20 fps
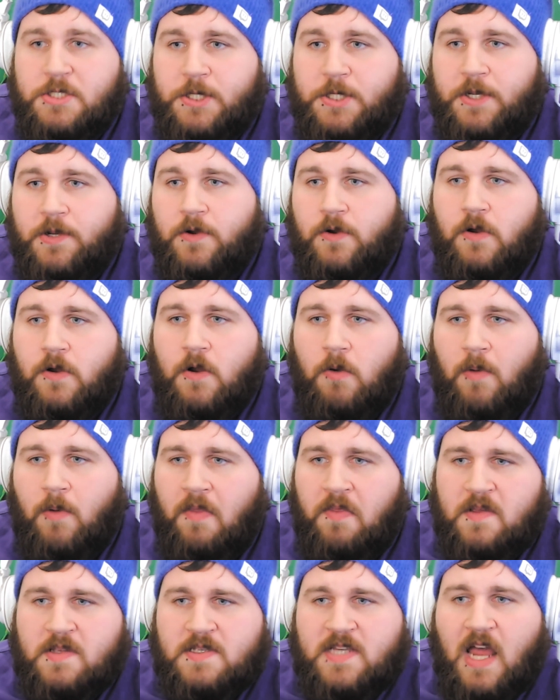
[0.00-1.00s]
year
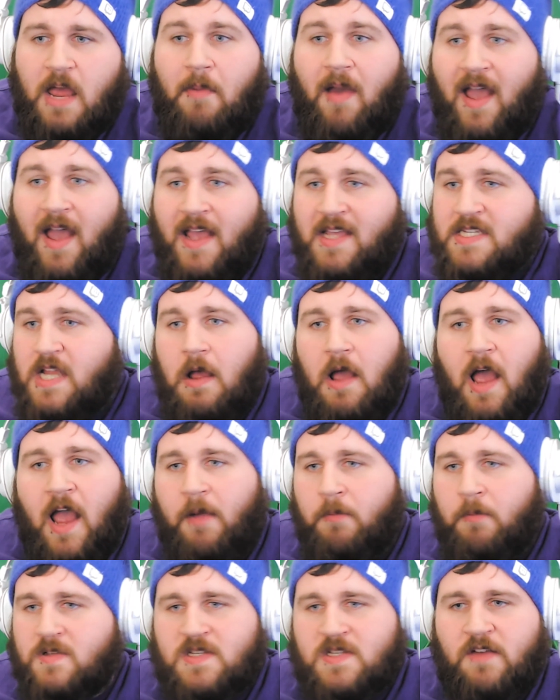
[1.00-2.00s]
around this time,
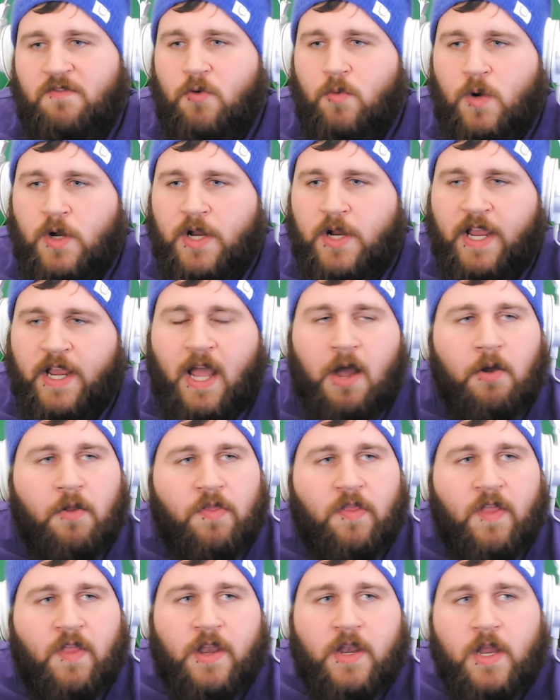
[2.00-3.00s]
I was never working out,
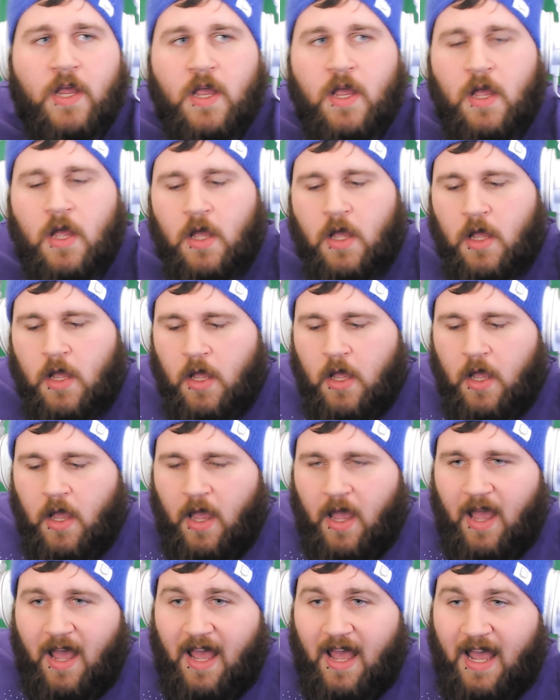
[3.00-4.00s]
and then
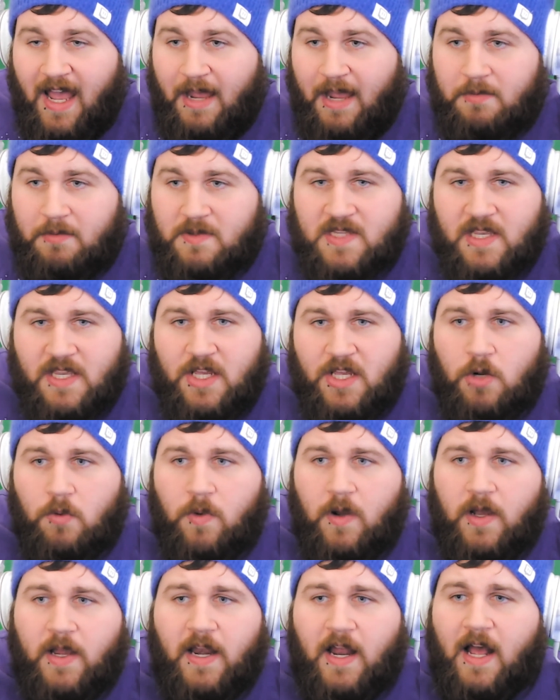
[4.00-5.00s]
I was like, you know
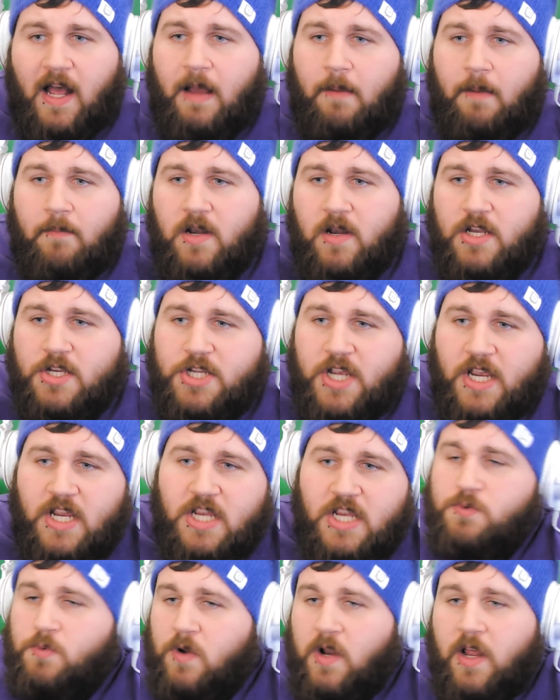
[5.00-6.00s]
what, I'm gonna
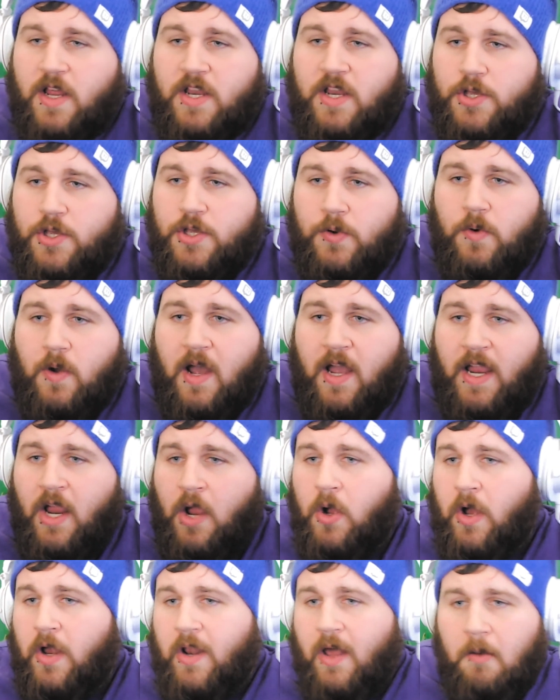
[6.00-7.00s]
change what I do. I
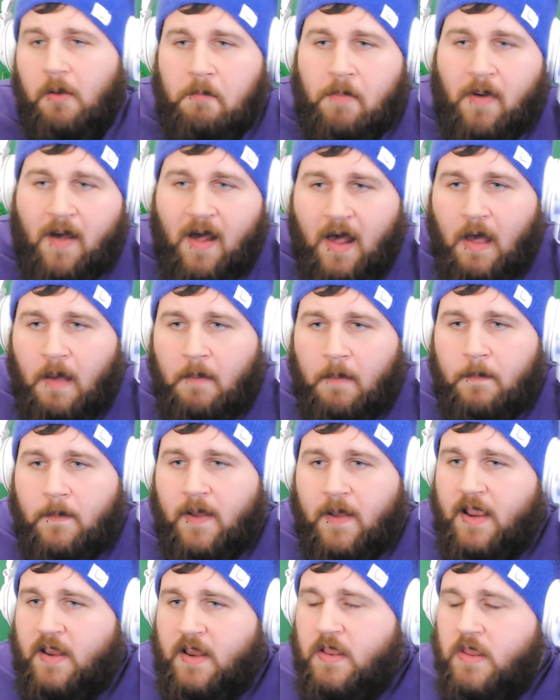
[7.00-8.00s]
cut out pop.
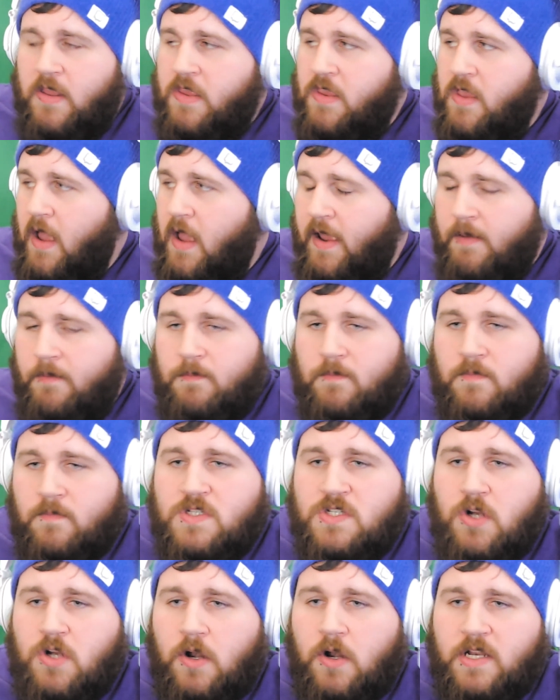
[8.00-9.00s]
I'm
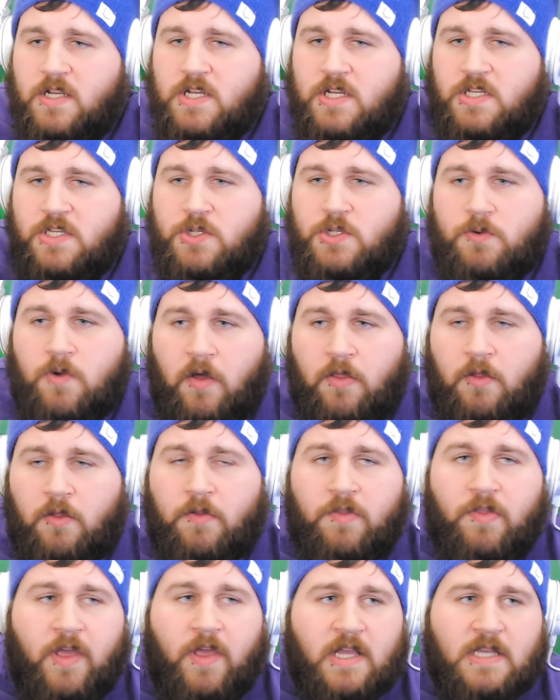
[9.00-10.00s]
starting to do other
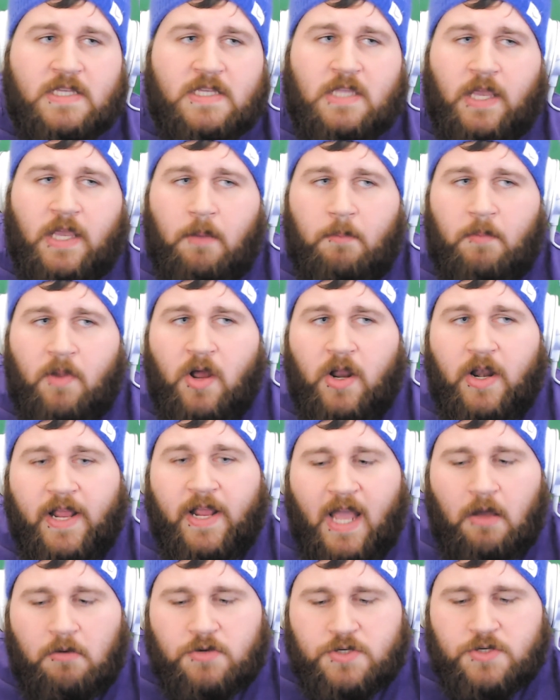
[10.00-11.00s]
things. Like I'm cutting
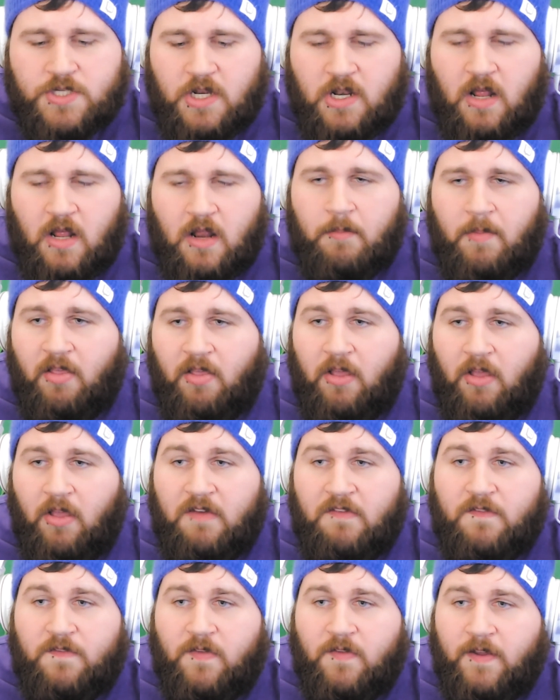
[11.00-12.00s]
out shit out of my
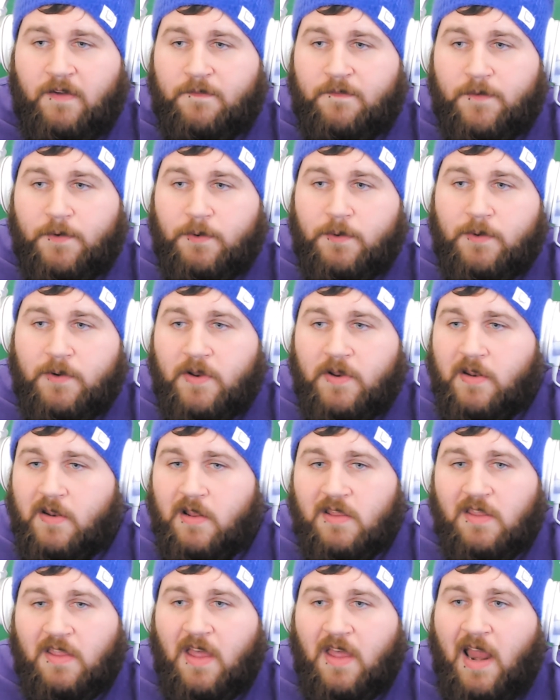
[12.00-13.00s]
life, like food and
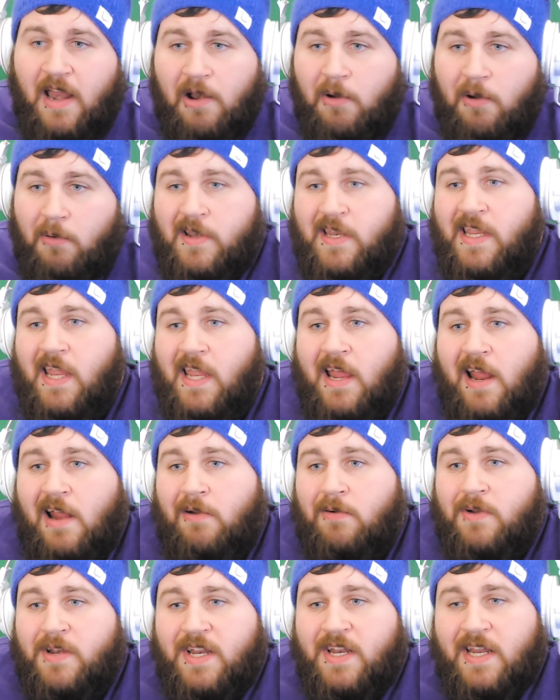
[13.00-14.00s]
that I don't
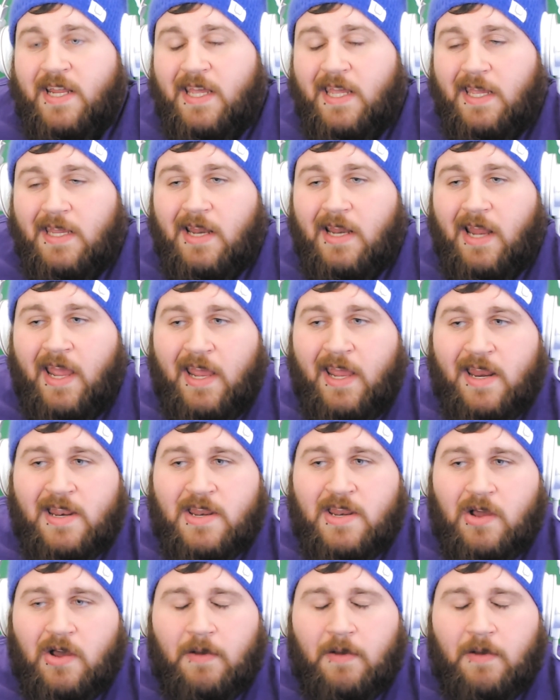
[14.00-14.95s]
need to eat. And